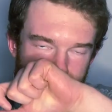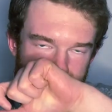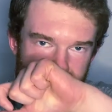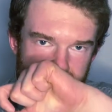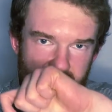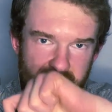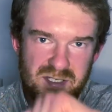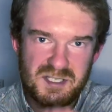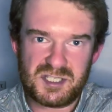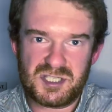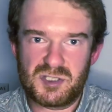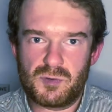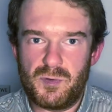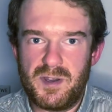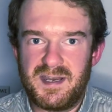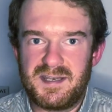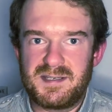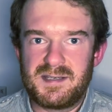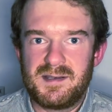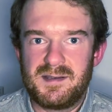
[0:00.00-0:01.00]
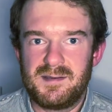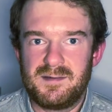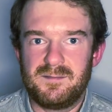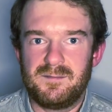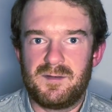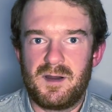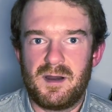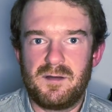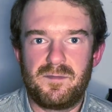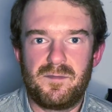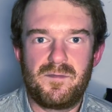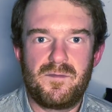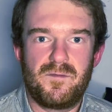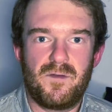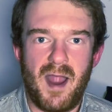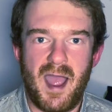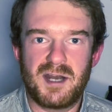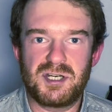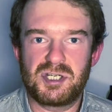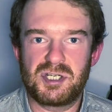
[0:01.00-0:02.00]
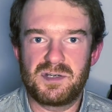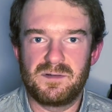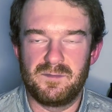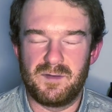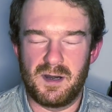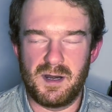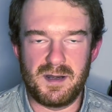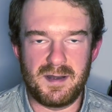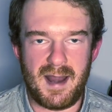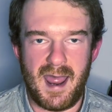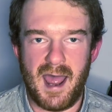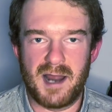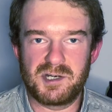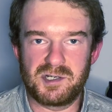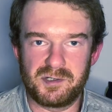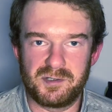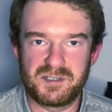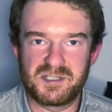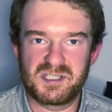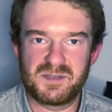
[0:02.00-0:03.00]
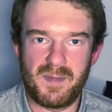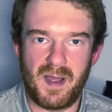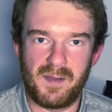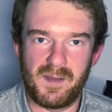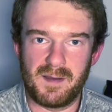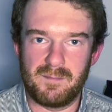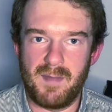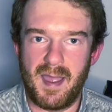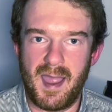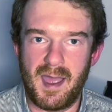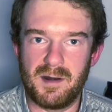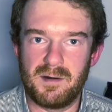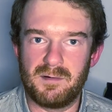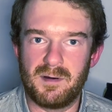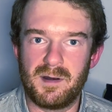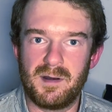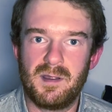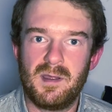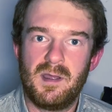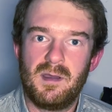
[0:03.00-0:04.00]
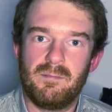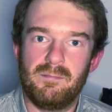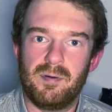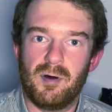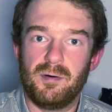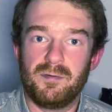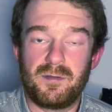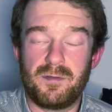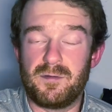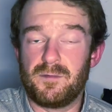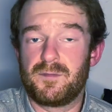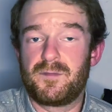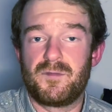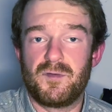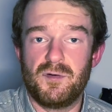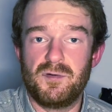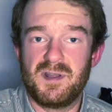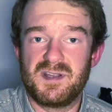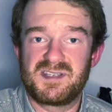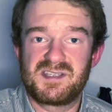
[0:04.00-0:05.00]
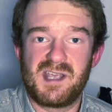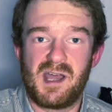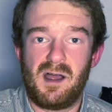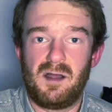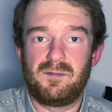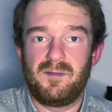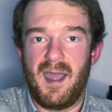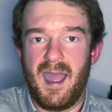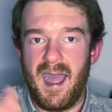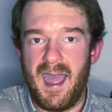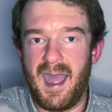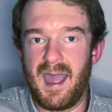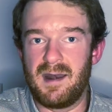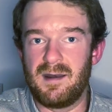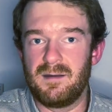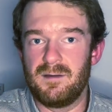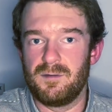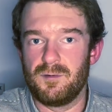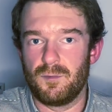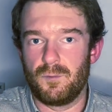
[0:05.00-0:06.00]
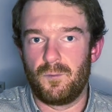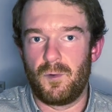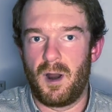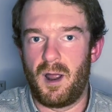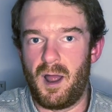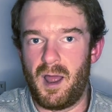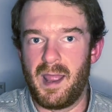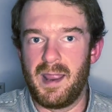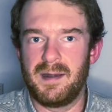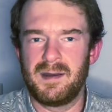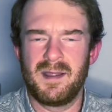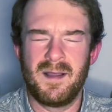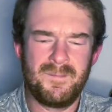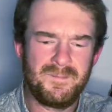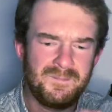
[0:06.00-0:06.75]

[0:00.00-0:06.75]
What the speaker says: It's a very sweet, very fresh, very natural smelling mandarin, both the fruit itself and the rind.